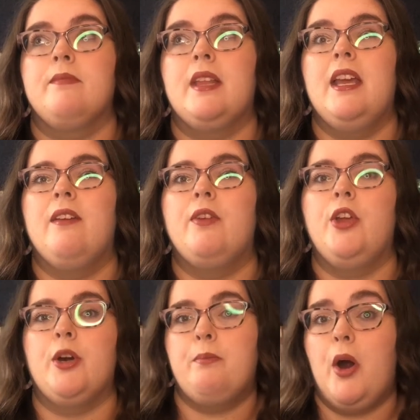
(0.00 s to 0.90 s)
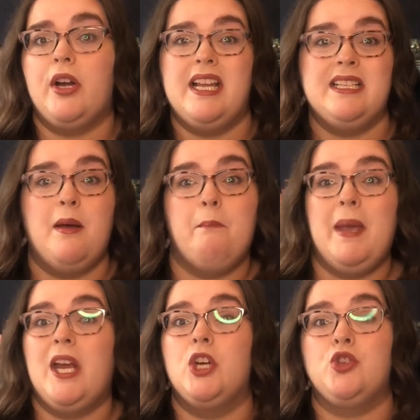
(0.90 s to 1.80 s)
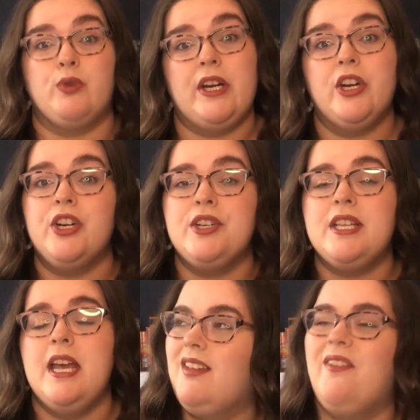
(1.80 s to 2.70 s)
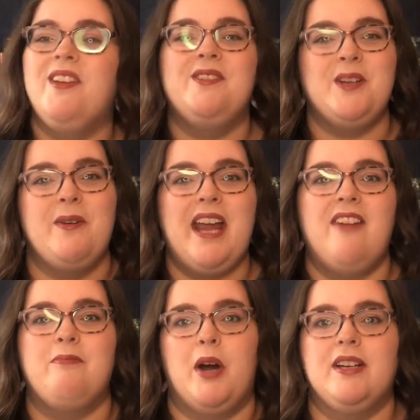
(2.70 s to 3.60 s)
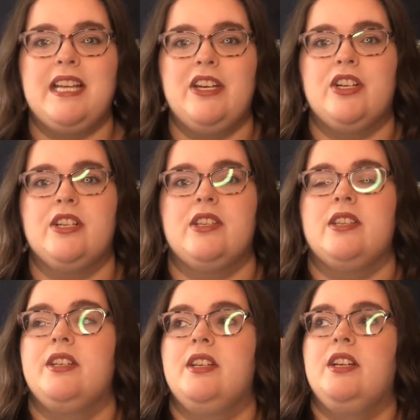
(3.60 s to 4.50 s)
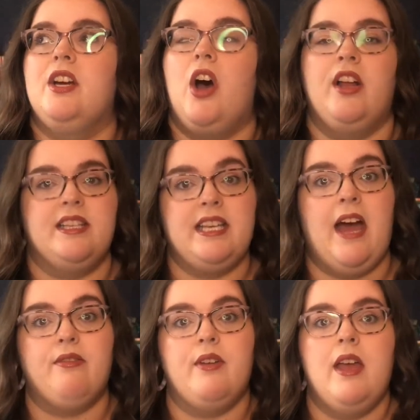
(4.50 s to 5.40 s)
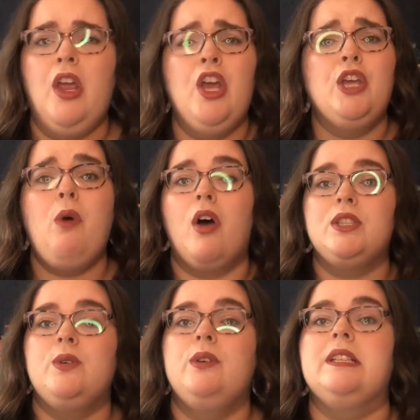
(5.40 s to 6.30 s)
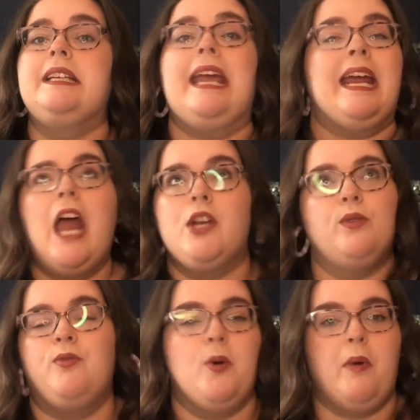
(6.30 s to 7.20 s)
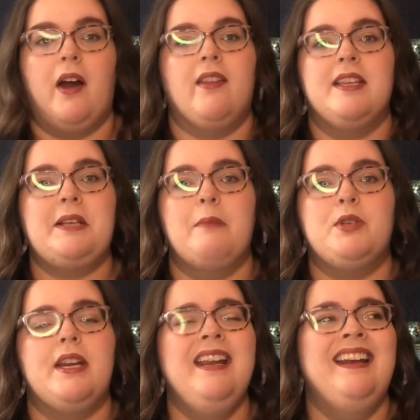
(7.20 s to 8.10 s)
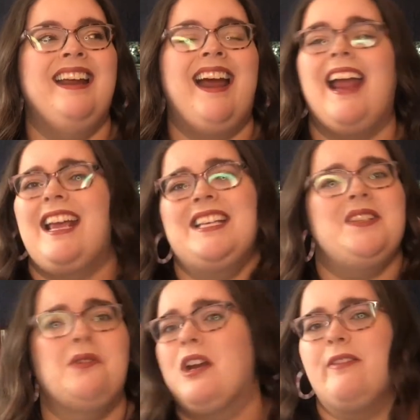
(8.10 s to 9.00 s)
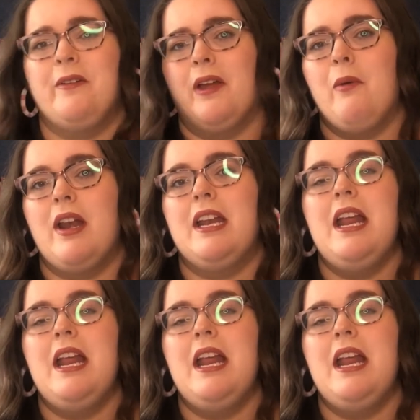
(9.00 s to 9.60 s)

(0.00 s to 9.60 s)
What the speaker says: if your party isn't big drinkers, if you don't have bartenders on staff. You also cannot do a full bar in this option. I guess you could if you really wanted,